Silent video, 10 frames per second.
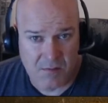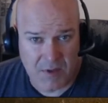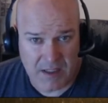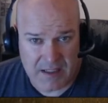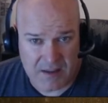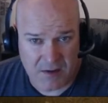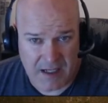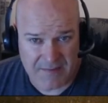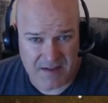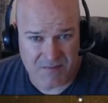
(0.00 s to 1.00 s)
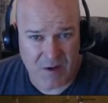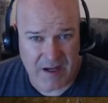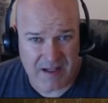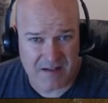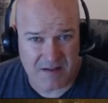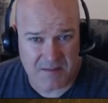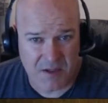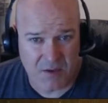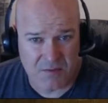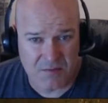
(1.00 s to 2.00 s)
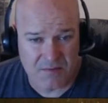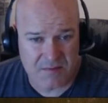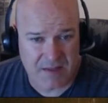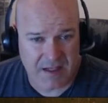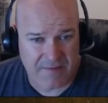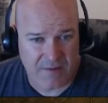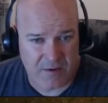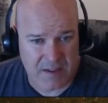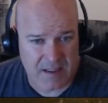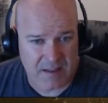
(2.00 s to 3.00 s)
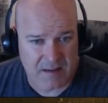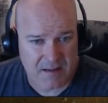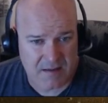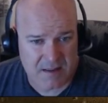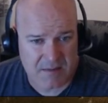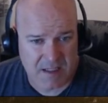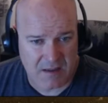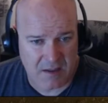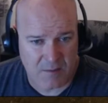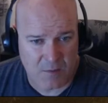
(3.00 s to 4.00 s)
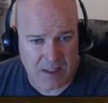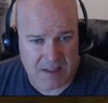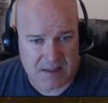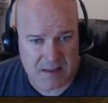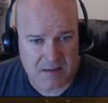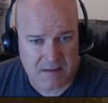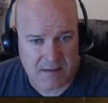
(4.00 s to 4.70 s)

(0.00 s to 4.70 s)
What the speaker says: Really don't have to go that far in. Seems like a lot of waste.